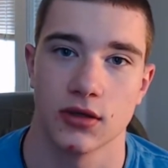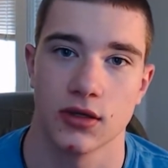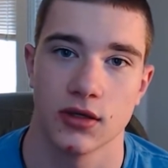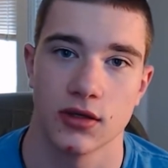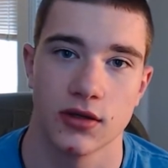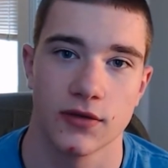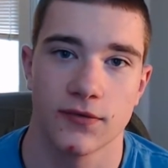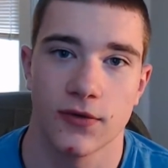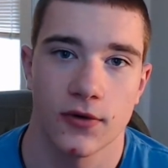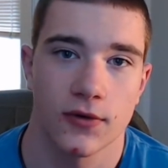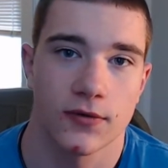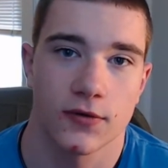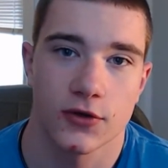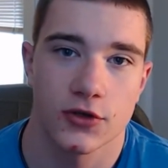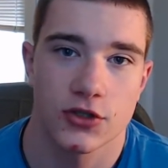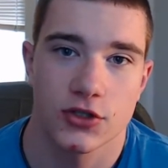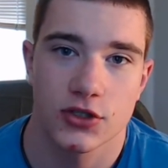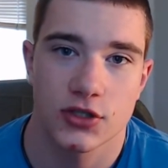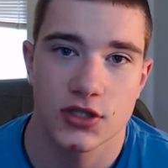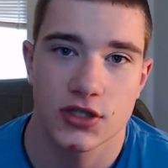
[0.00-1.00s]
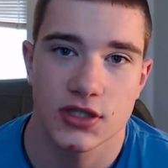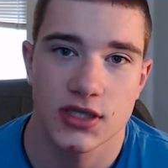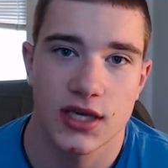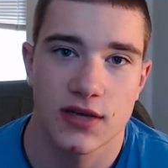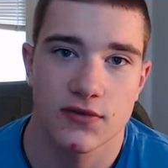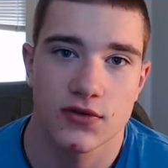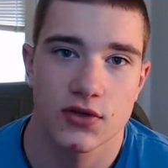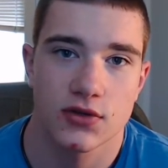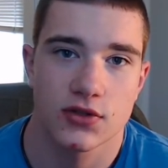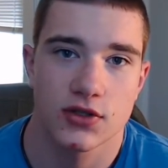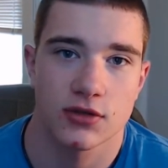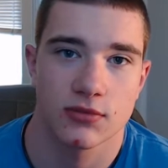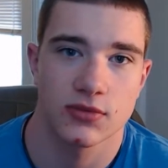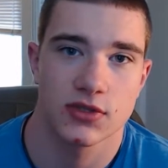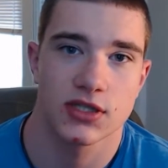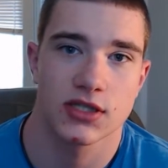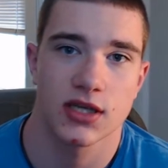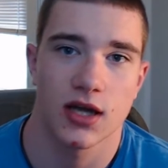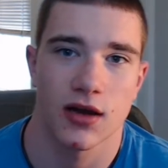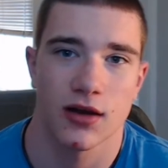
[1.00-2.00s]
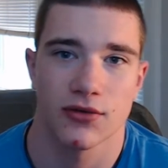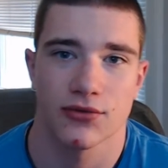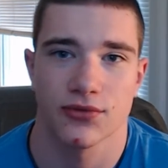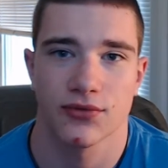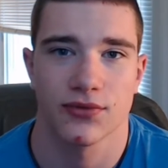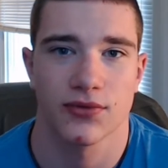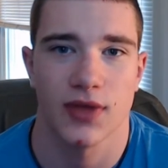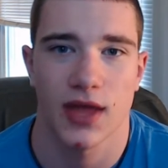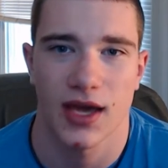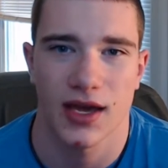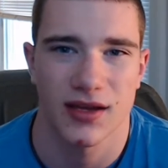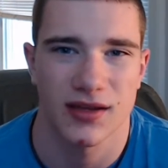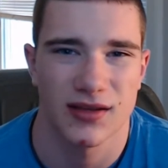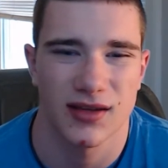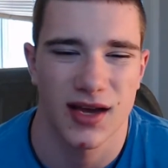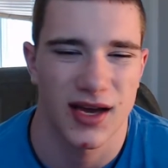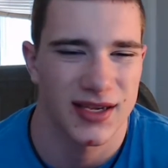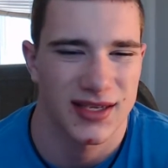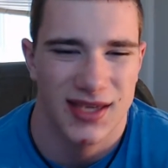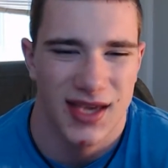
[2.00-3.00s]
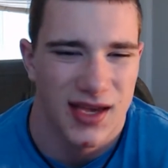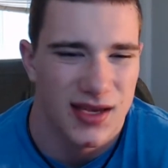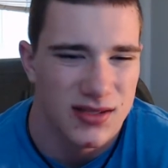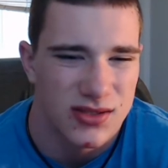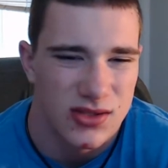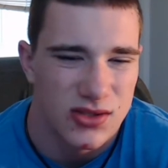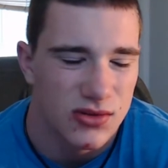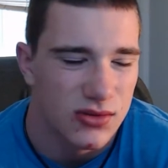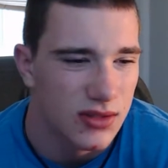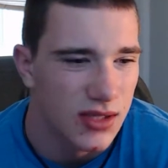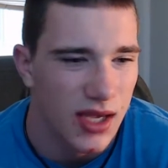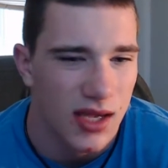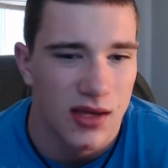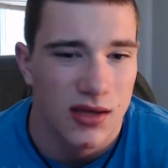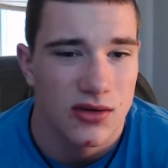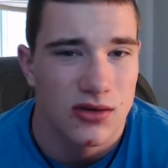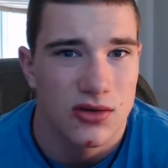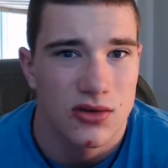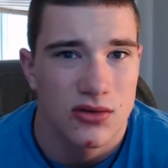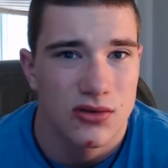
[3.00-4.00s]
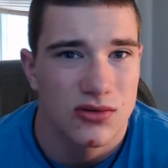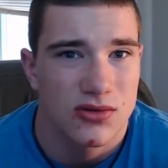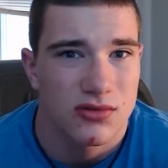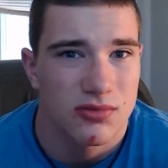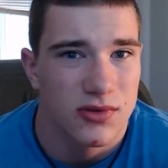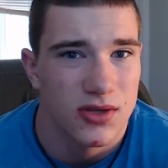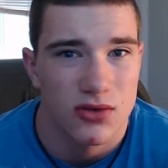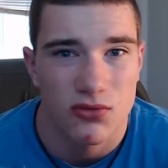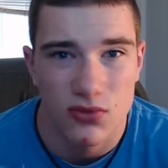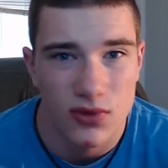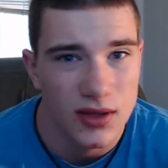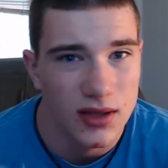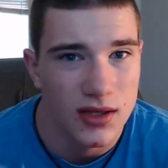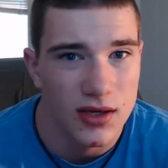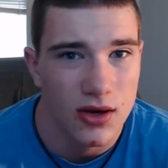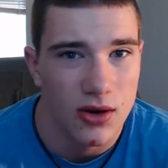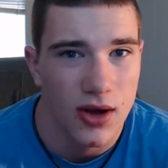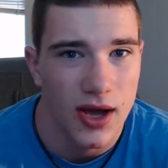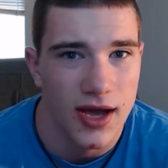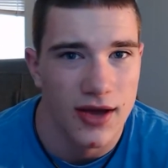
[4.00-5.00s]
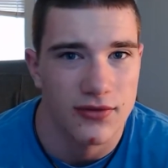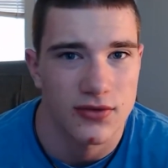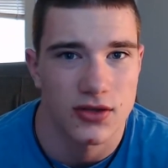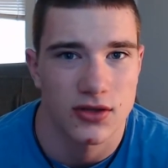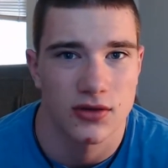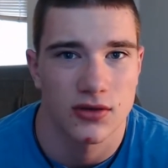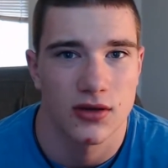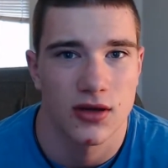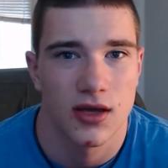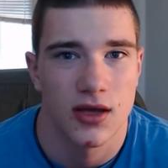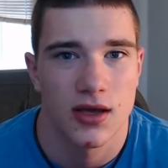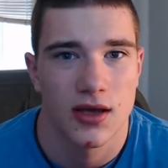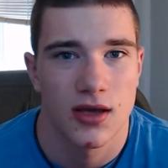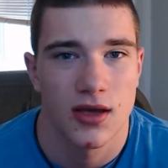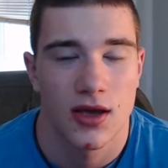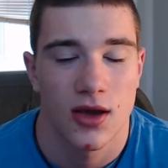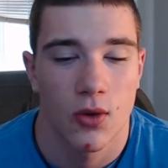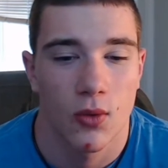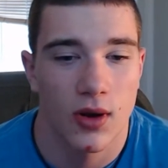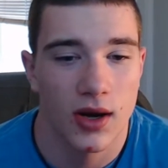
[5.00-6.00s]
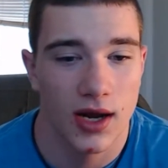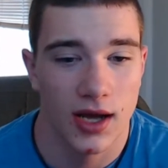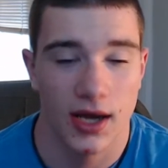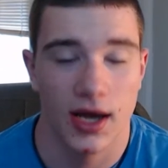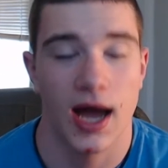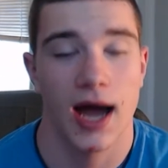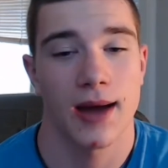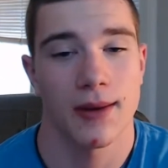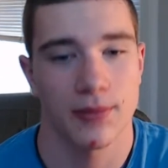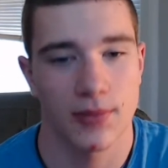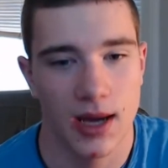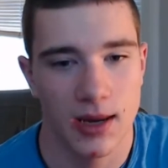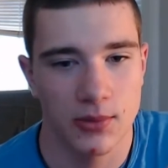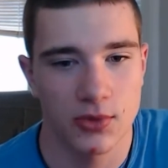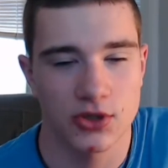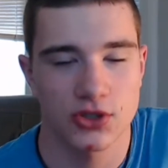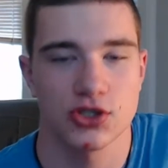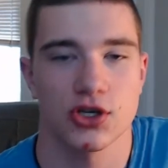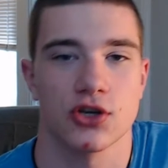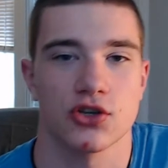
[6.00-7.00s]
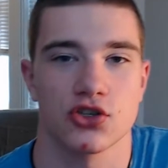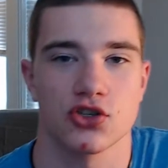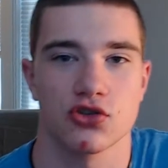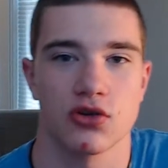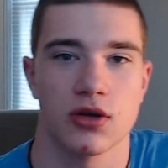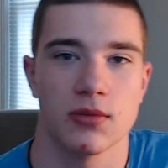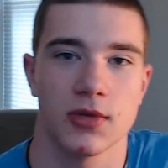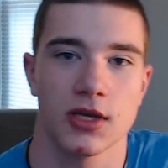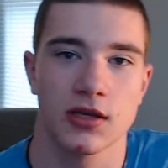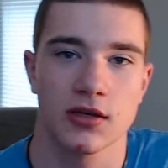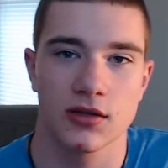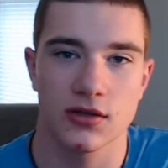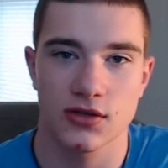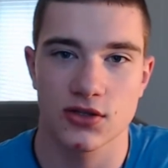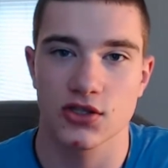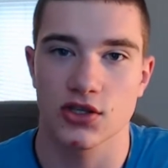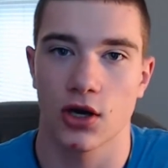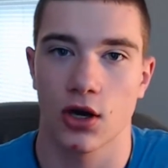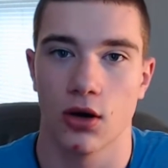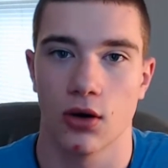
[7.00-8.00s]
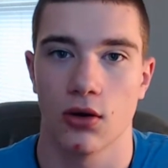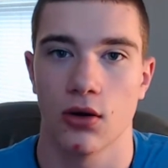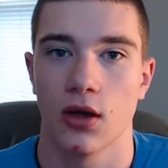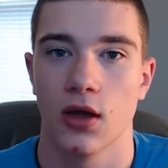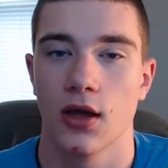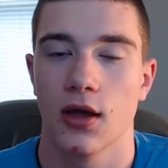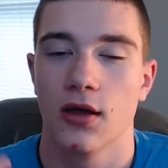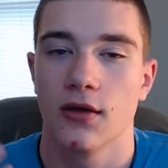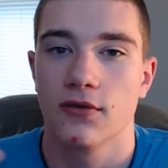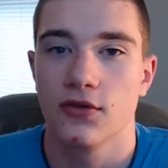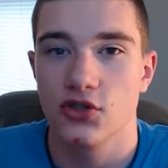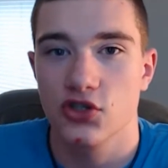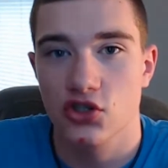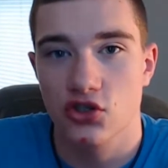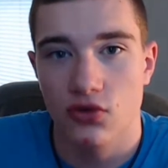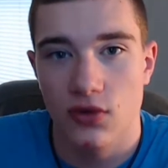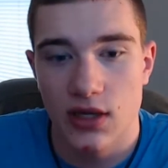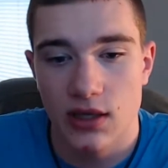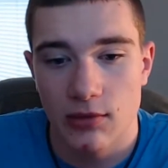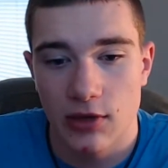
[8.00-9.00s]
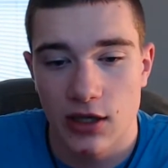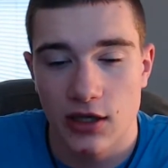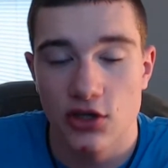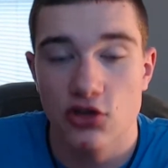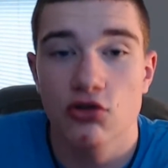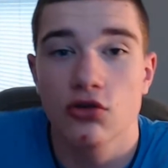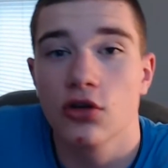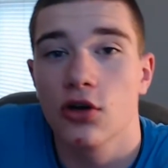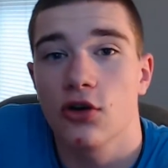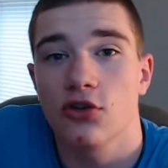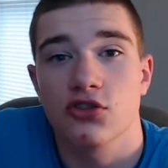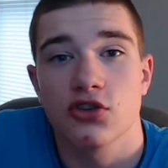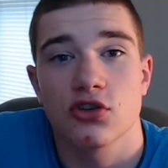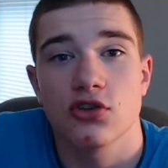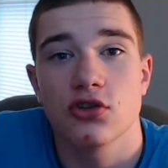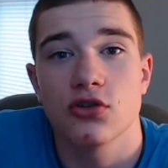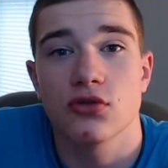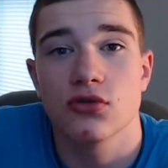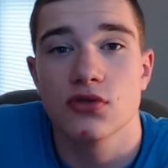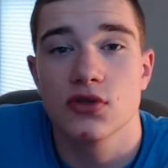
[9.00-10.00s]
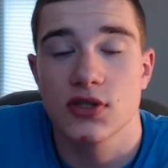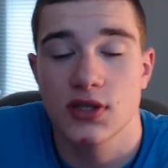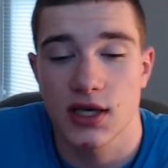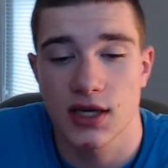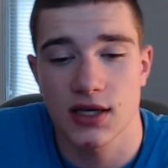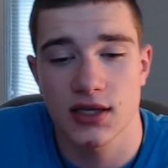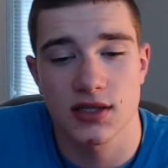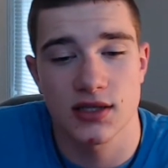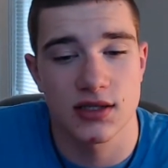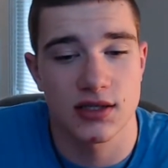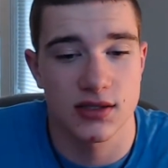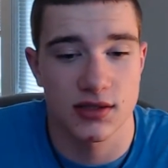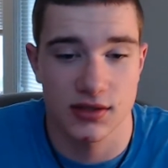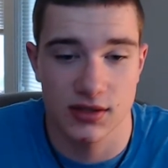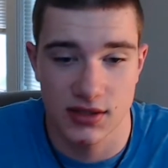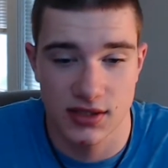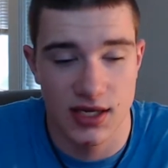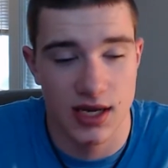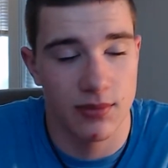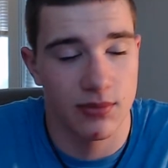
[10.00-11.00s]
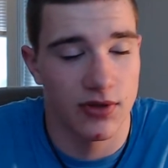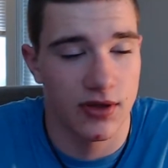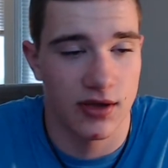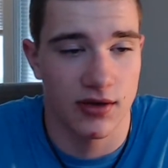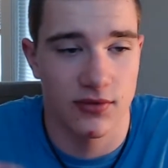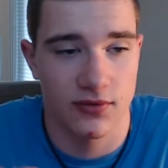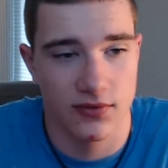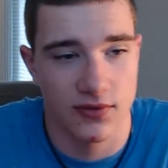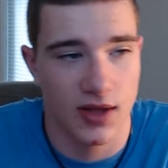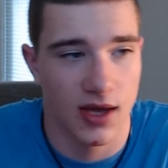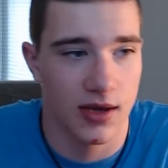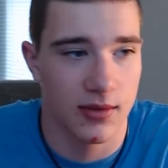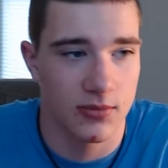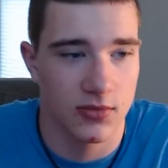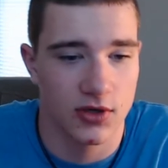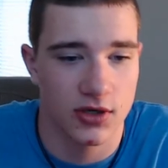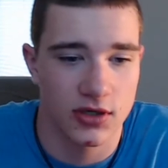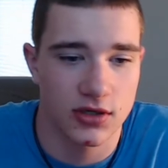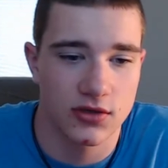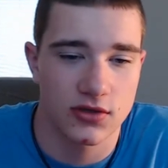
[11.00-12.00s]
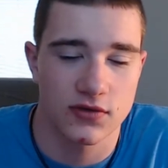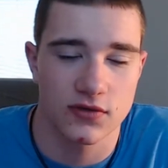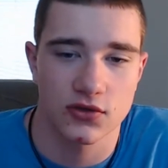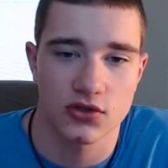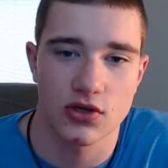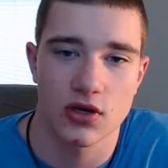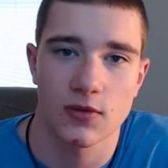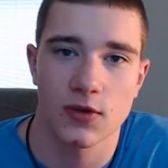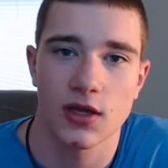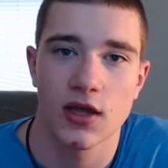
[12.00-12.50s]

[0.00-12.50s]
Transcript: The full version just gives you some stuff that I guess you can use, but you really don't have to. When I'm going to start streaming, so for streaming, you could also use this, the same thing that I'm going to use for streaming.